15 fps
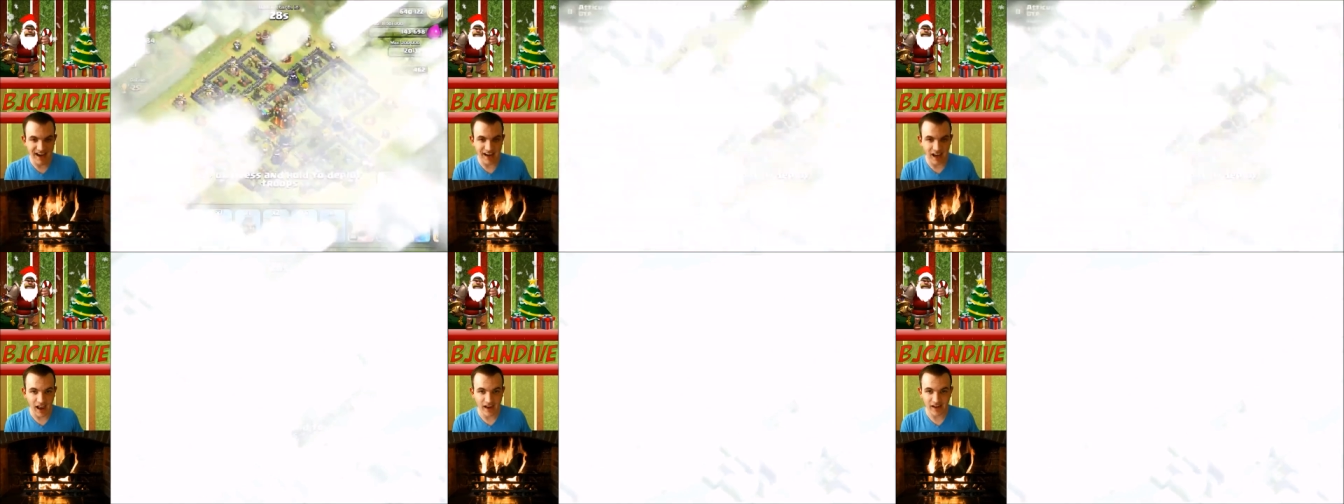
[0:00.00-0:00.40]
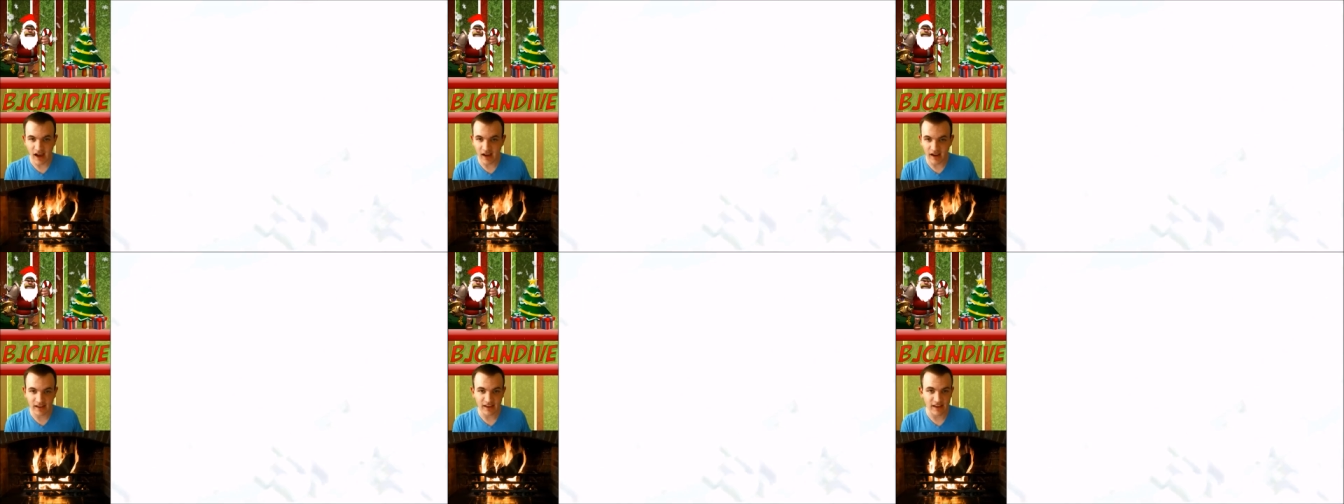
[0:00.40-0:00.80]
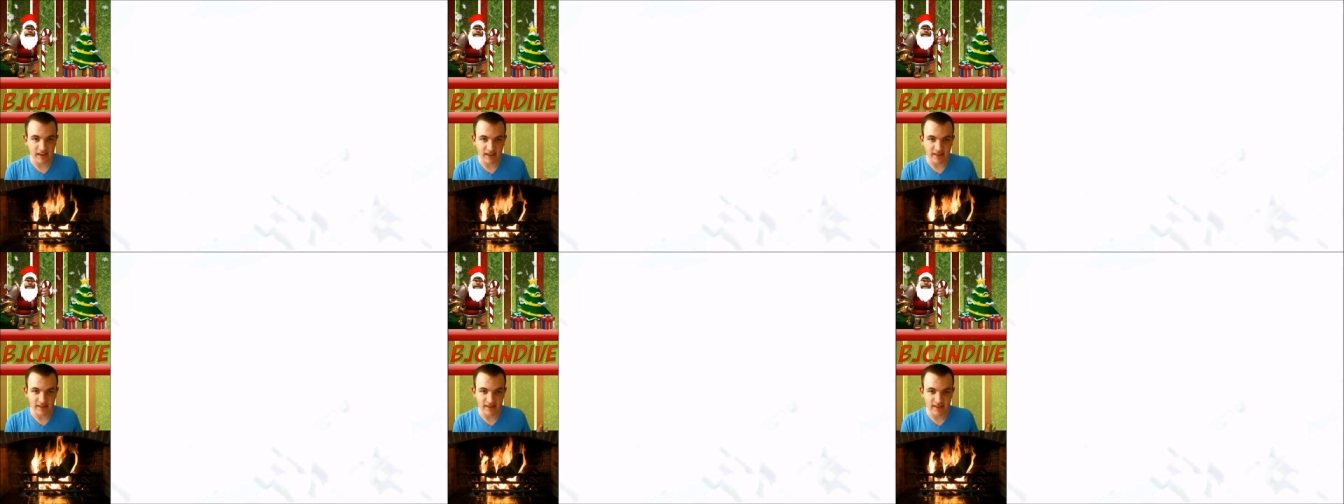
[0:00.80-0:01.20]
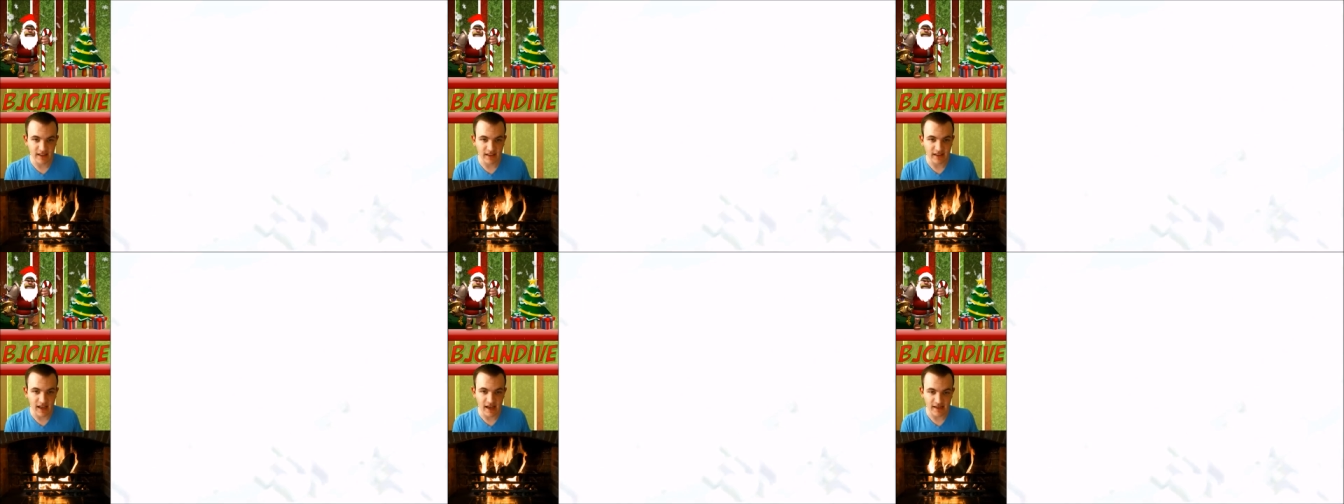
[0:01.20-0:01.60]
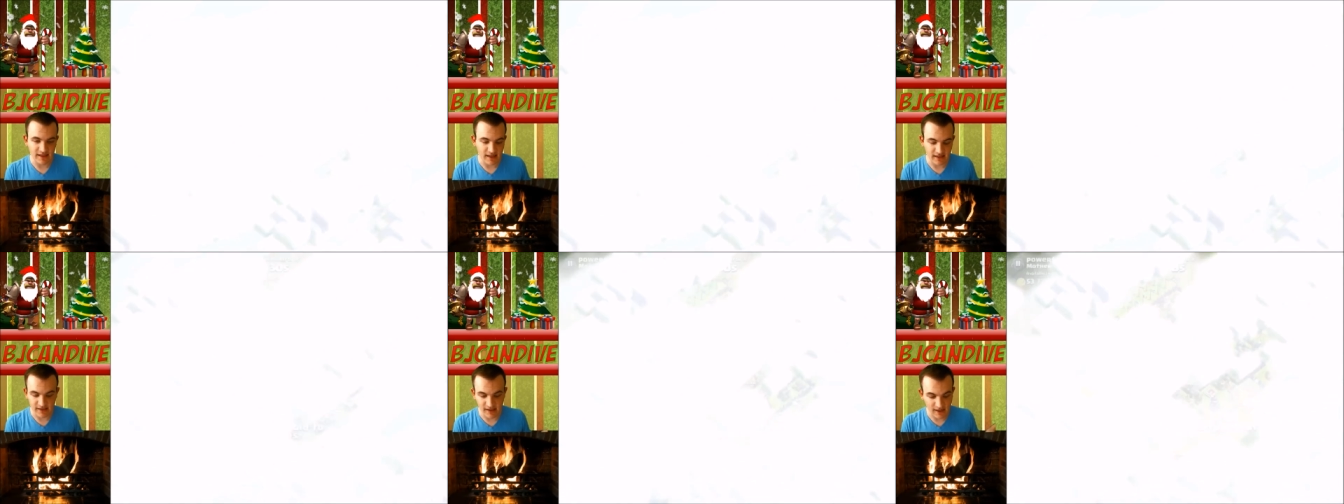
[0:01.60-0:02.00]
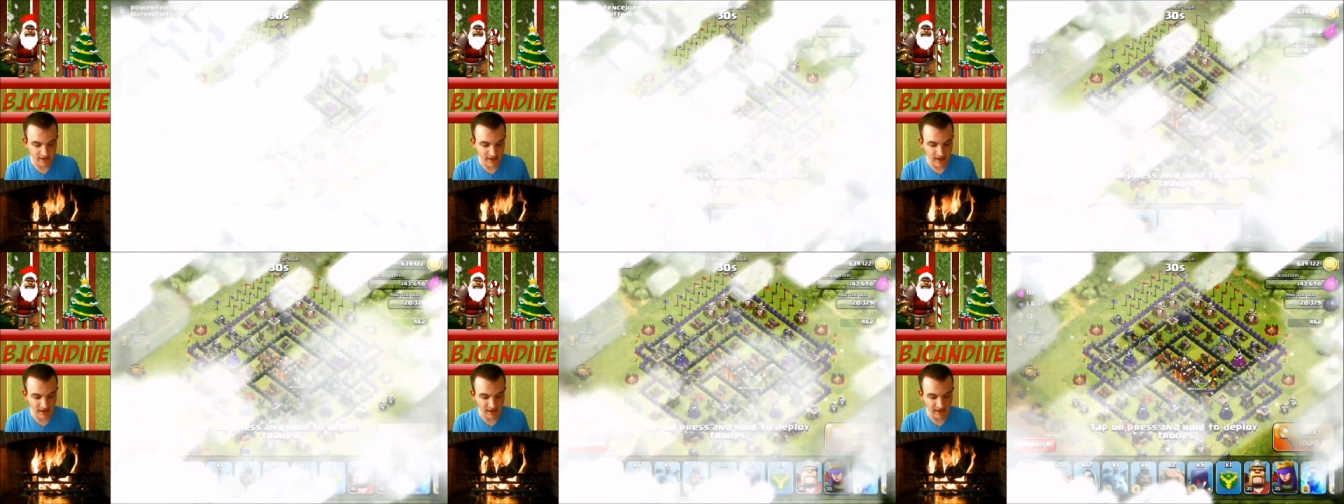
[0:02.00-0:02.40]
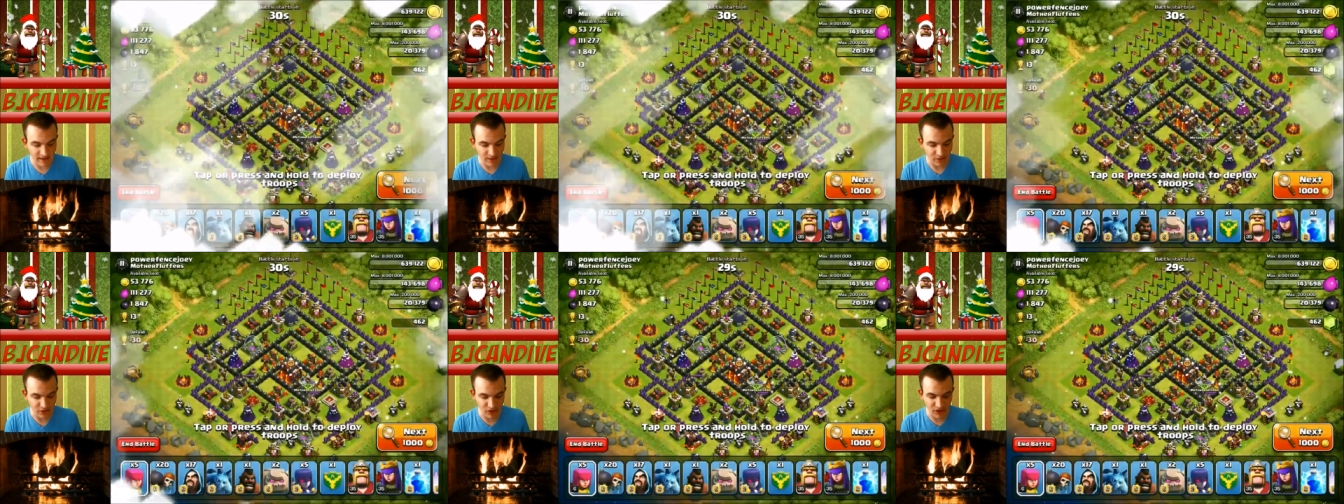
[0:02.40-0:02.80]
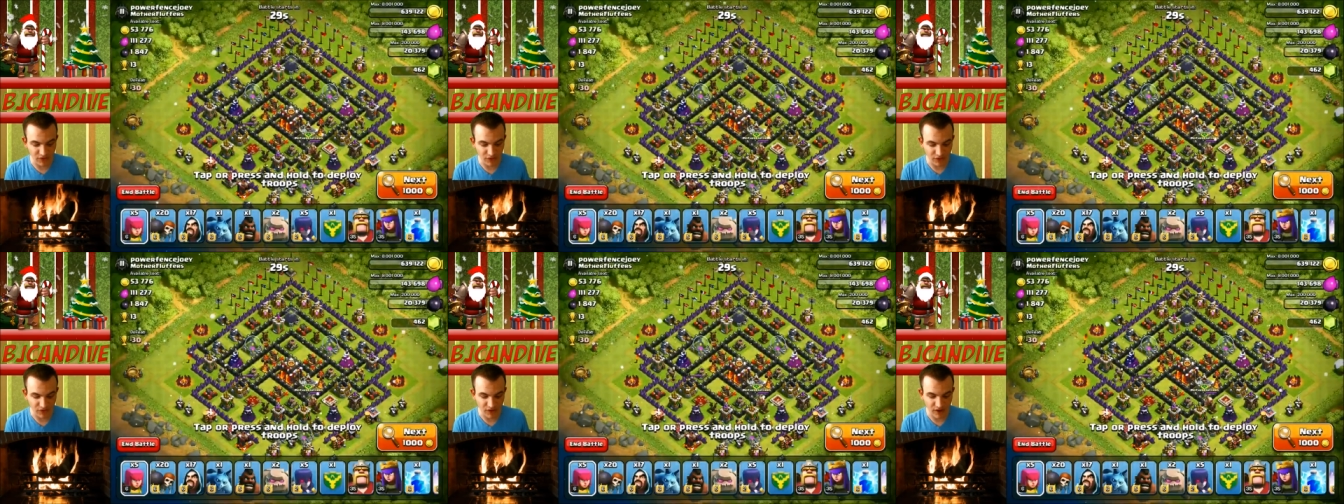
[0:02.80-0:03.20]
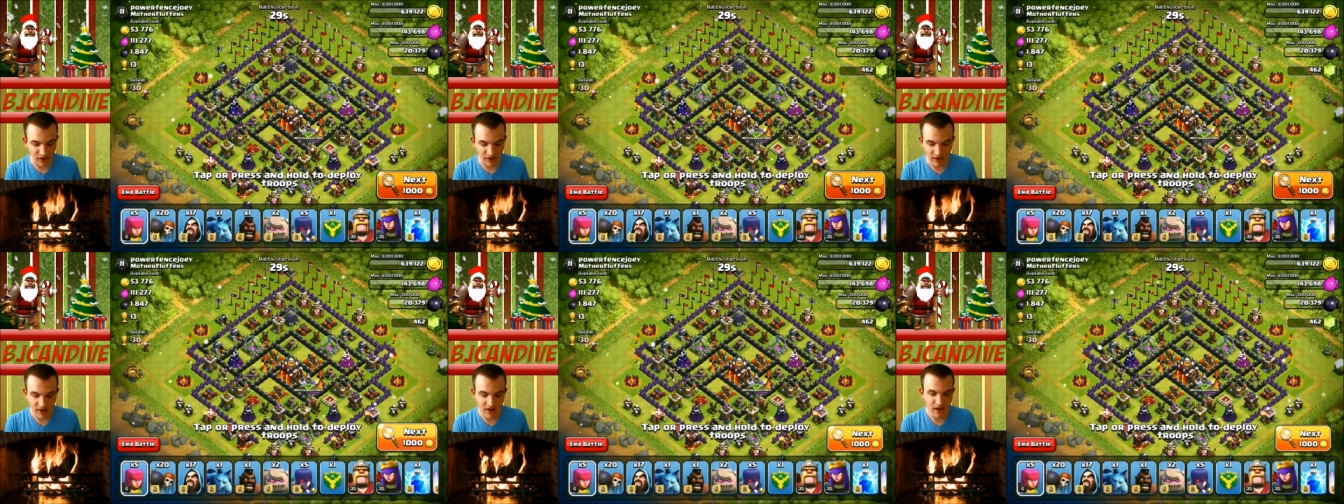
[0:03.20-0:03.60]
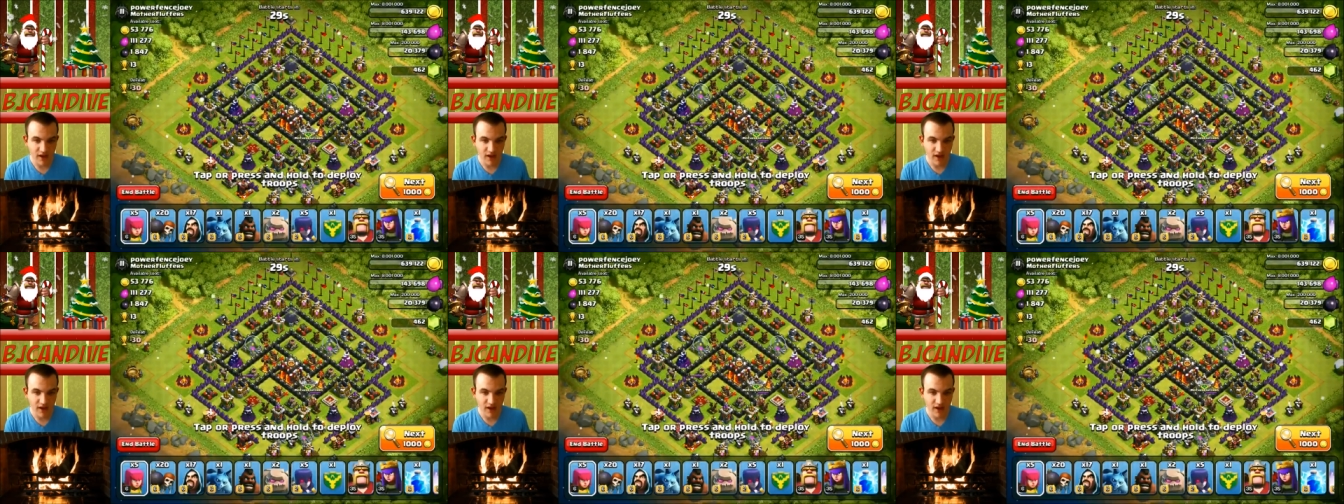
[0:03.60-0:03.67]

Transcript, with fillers: I, I, I got like dead last. I sucked at it. It was just for fun.